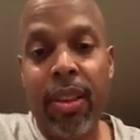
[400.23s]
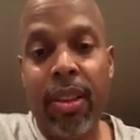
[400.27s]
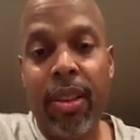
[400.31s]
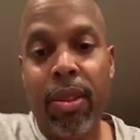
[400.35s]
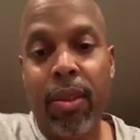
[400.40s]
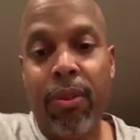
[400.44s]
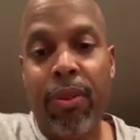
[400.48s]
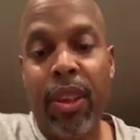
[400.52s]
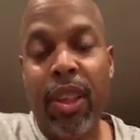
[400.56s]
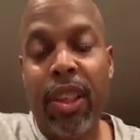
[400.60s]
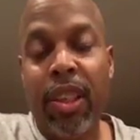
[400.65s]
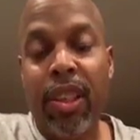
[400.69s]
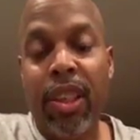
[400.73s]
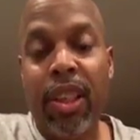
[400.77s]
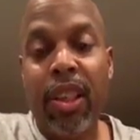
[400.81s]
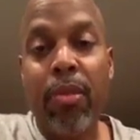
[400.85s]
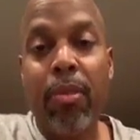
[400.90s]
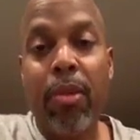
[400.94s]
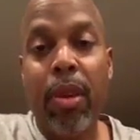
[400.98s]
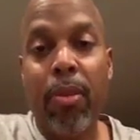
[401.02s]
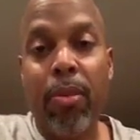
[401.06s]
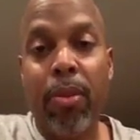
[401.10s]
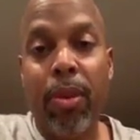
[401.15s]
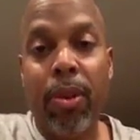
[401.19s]
So if any
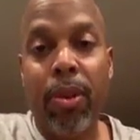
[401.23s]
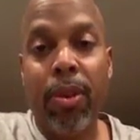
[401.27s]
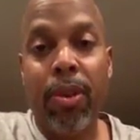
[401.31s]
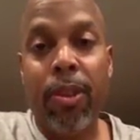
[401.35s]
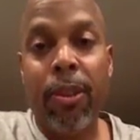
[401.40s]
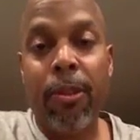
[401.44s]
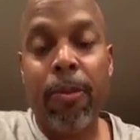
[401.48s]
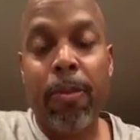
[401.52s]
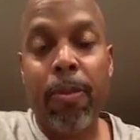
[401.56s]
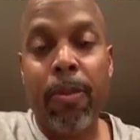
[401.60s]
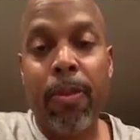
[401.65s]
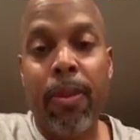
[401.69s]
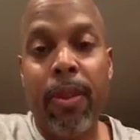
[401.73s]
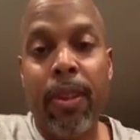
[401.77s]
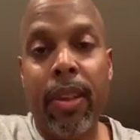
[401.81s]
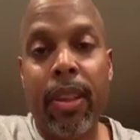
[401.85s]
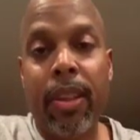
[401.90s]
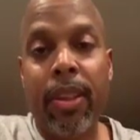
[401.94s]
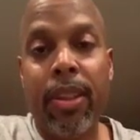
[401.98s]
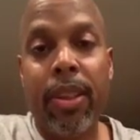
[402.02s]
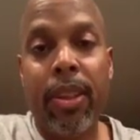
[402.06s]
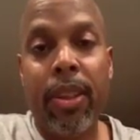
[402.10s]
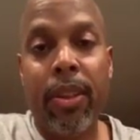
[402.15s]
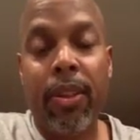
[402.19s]
team members
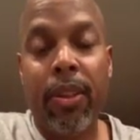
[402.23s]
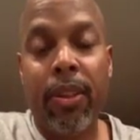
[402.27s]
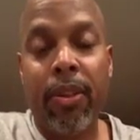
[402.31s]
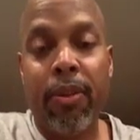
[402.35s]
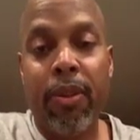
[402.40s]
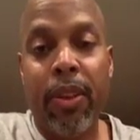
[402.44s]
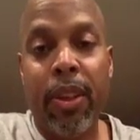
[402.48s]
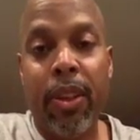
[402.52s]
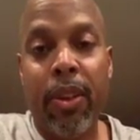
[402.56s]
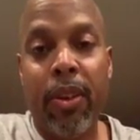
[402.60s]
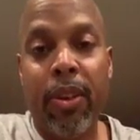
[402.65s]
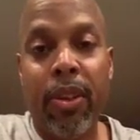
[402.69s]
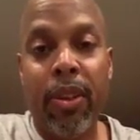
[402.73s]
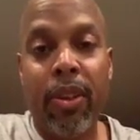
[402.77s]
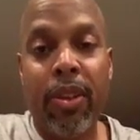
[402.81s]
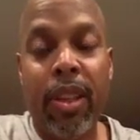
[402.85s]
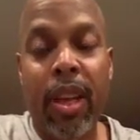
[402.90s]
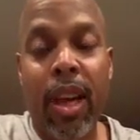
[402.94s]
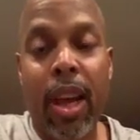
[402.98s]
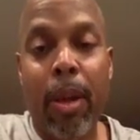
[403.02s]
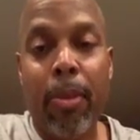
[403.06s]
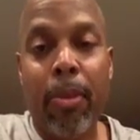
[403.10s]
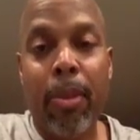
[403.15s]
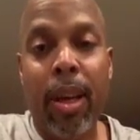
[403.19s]
share this video on their
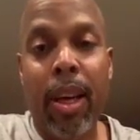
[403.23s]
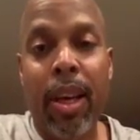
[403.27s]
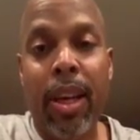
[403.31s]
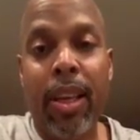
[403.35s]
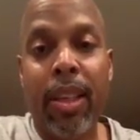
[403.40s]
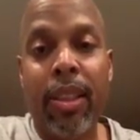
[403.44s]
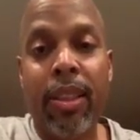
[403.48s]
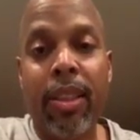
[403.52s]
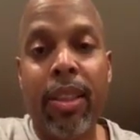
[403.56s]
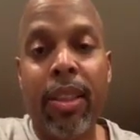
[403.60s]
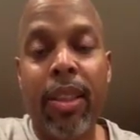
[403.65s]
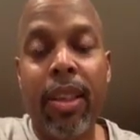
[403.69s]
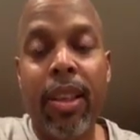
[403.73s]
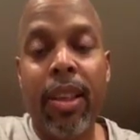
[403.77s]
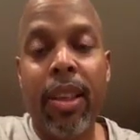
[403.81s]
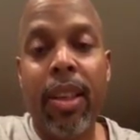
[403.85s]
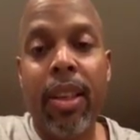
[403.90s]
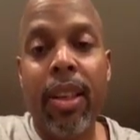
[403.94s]
timelines,